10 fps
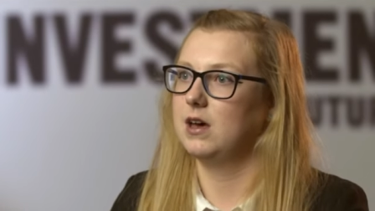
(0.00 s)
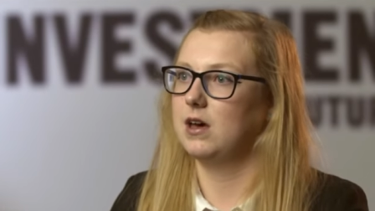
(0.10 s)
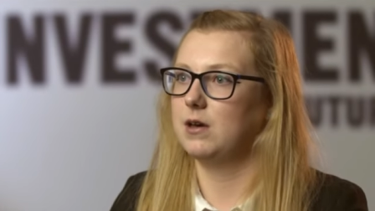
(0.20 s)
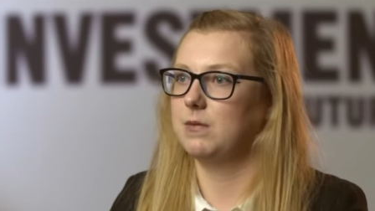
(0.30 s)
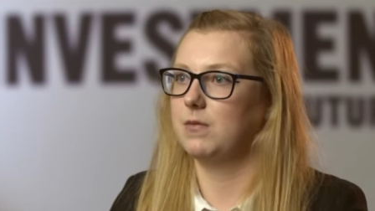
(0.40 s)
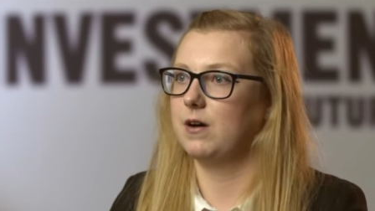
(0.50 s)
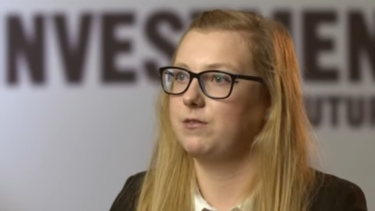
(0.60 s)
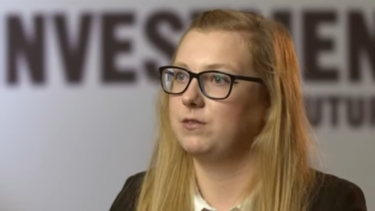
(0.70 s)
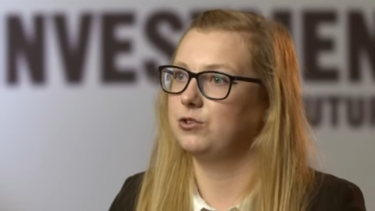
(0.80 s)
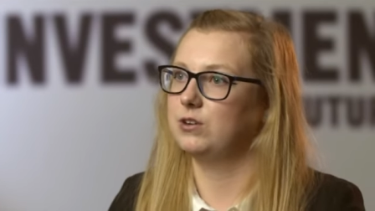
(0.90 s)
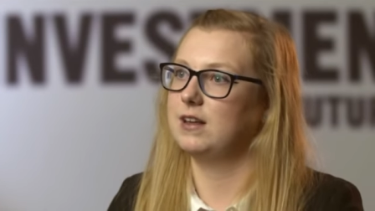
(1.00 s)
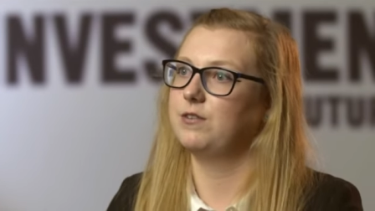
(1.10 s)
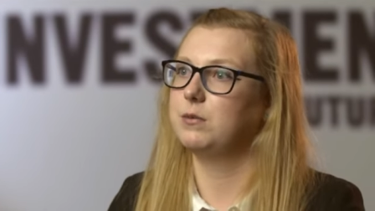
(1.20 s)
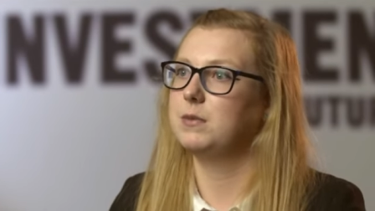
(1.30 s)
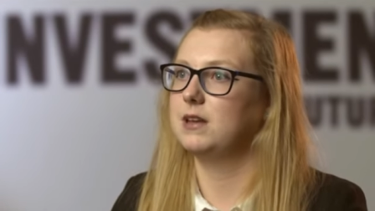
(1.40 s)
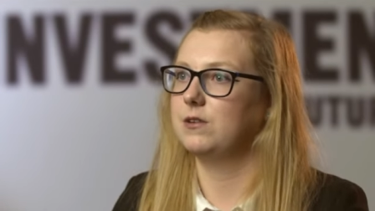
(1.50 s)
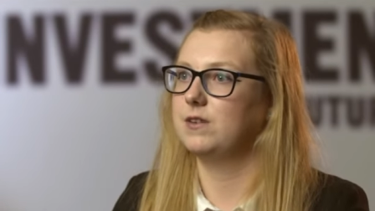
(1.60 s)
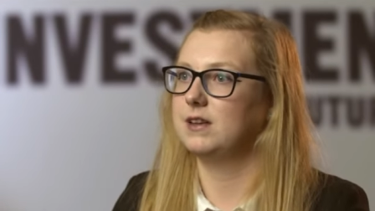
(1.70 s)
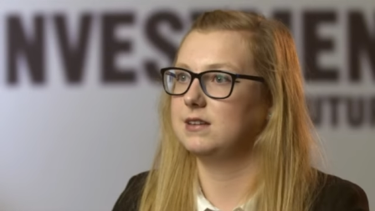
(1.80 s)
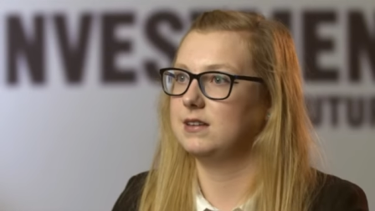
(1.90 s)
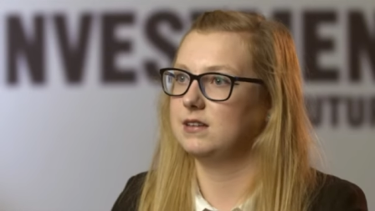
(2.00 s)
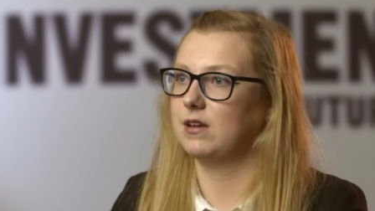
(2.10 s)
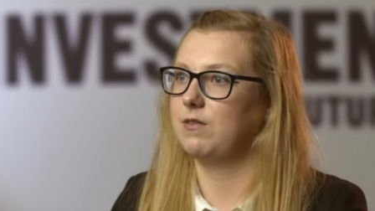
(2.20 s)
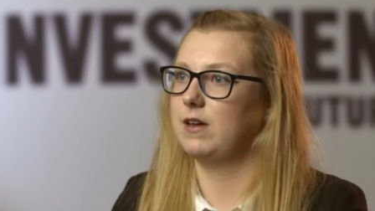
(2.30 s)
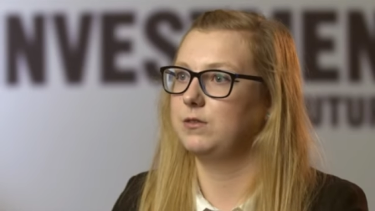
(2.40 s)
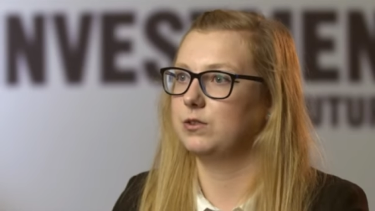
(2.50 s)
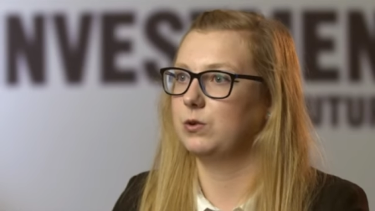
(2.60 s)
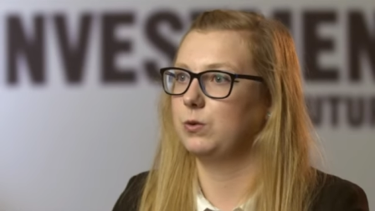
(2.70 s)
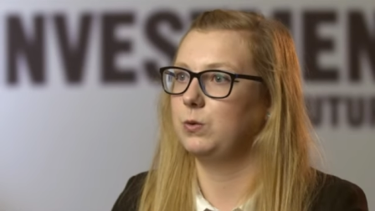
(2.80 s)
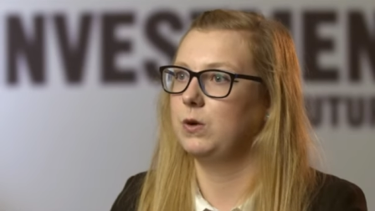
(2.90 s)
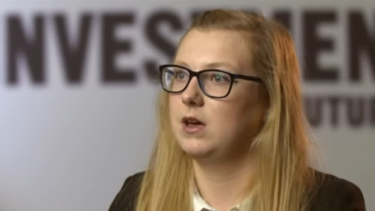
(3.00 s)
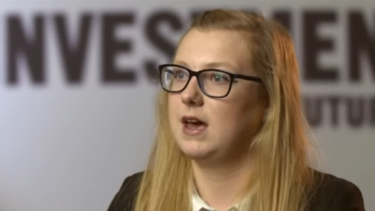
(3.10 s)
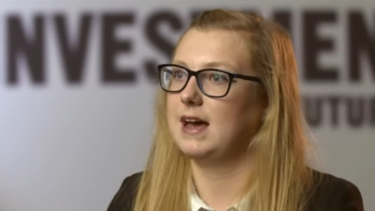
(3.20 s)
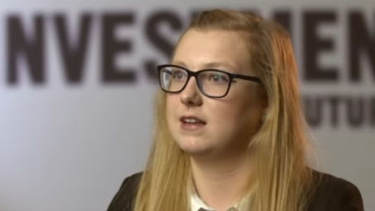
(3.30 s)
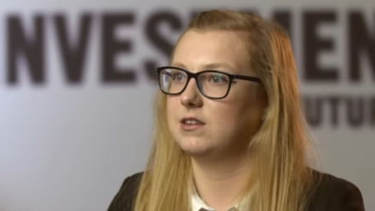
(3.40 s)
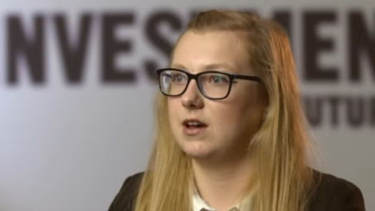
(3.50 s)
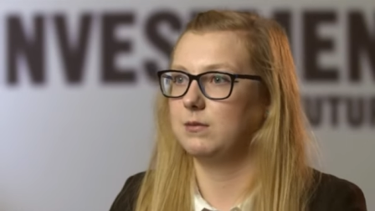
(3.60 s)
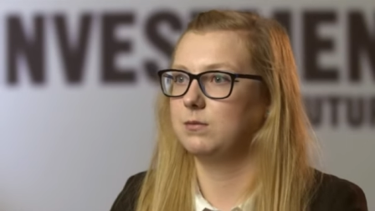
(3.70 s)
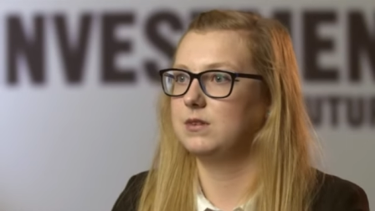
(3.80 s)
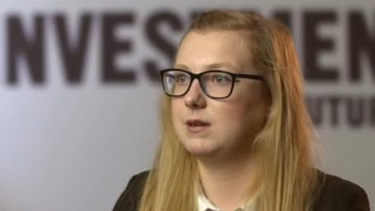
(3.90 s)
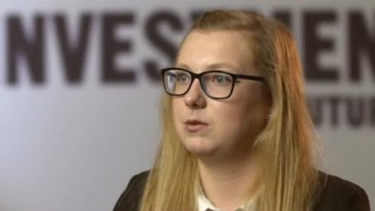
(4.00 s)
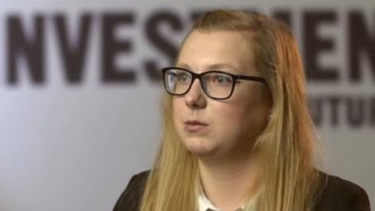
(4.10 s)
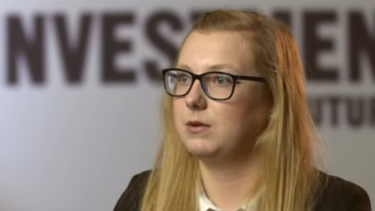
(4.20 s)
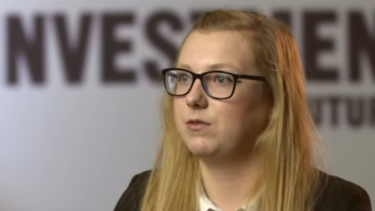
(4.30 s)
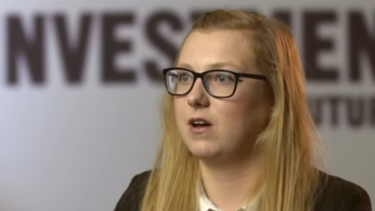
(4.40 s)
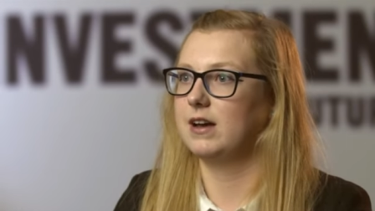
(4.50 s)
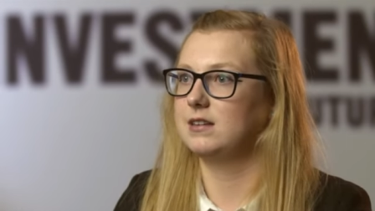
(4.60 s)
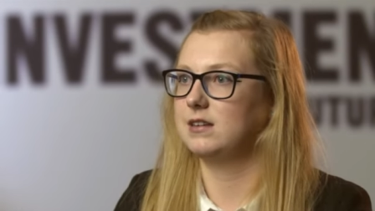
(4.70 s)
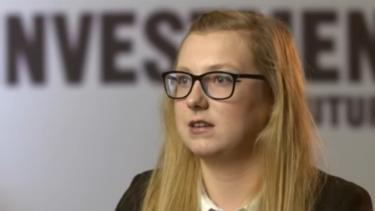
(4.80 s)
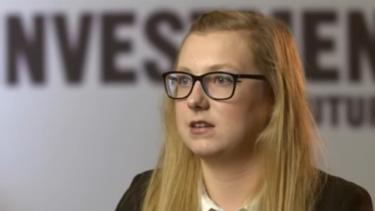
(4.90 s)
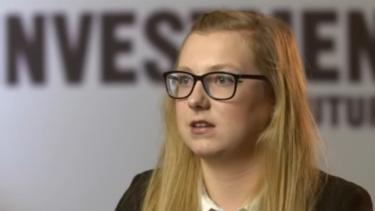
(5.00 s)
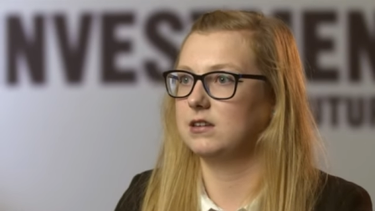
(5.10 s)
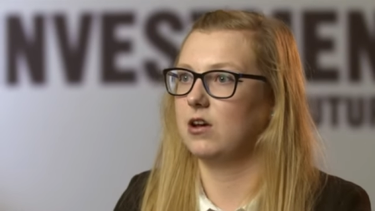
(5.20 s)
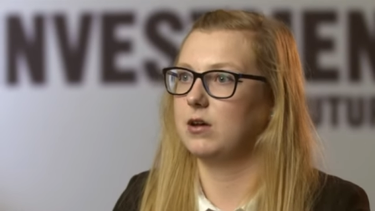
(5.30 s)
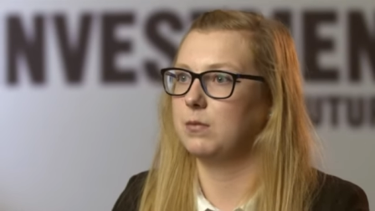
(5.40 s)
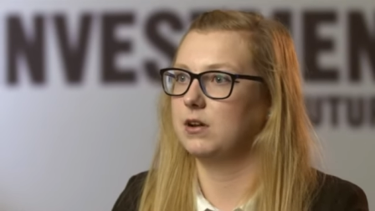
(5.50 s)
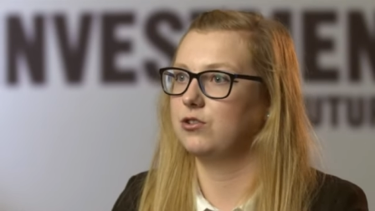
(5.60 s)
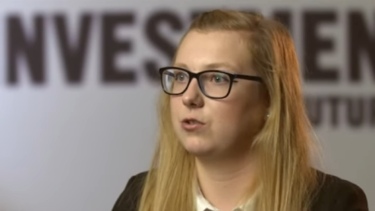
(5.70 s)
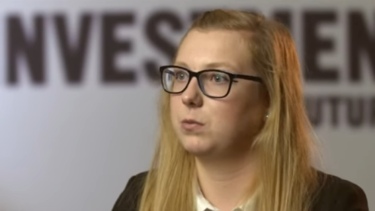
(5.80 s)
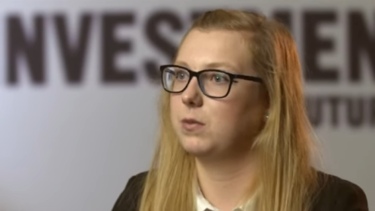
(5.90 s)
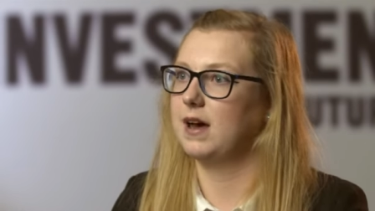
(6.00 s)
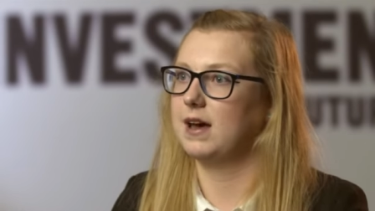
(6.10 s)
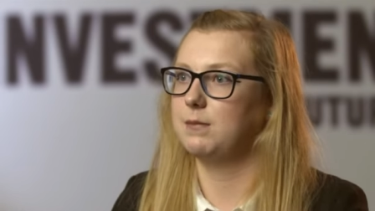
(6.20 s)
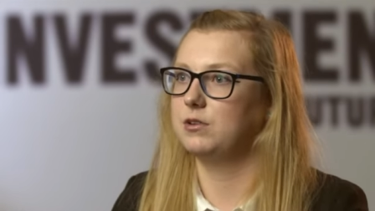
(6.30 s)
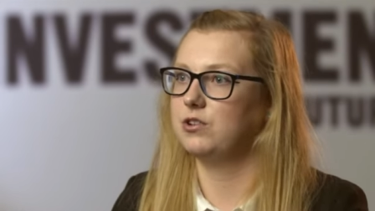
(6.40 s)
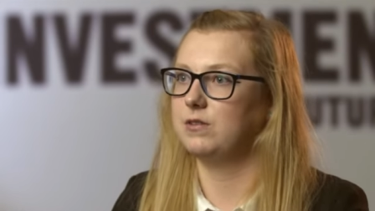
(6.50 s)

Um, I've enjoyed every minute of it since I've left school and time seems to be flying since I started my job at M&G